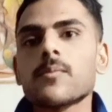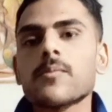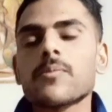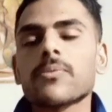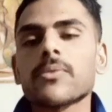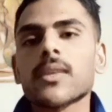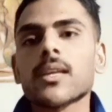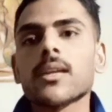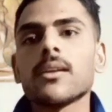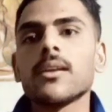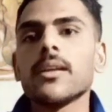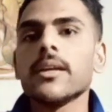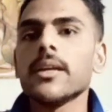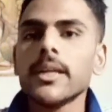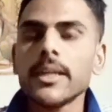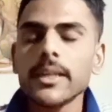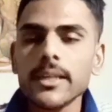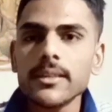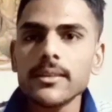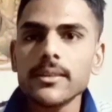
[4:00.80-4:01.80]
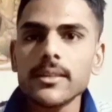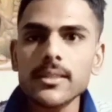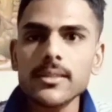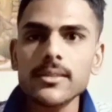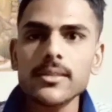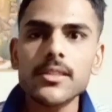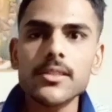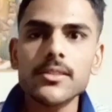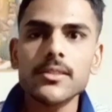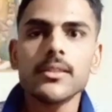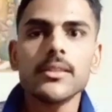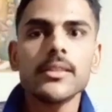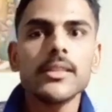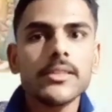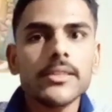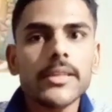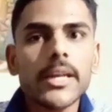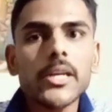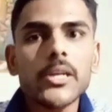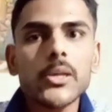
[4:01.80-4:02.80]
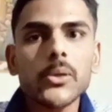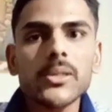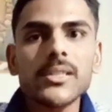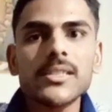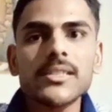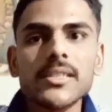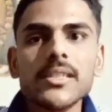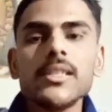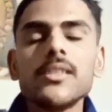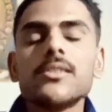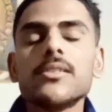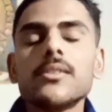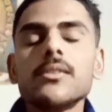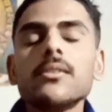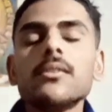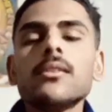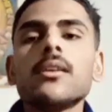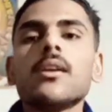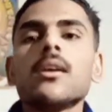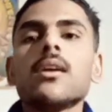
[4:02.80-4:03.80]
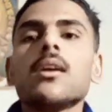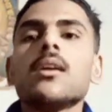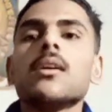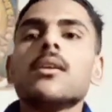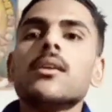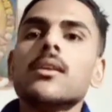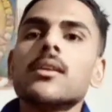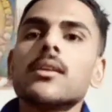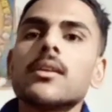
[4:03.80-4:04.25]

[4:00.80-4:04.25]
sea. In this region, in territorial sea region,